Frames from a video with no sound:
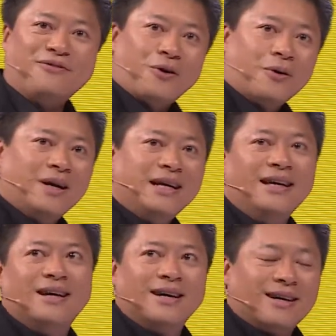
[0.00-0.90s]

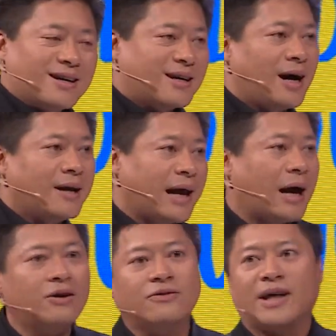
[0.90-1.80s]
already gotten
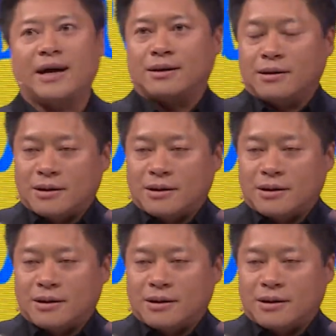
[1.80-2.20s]
out of that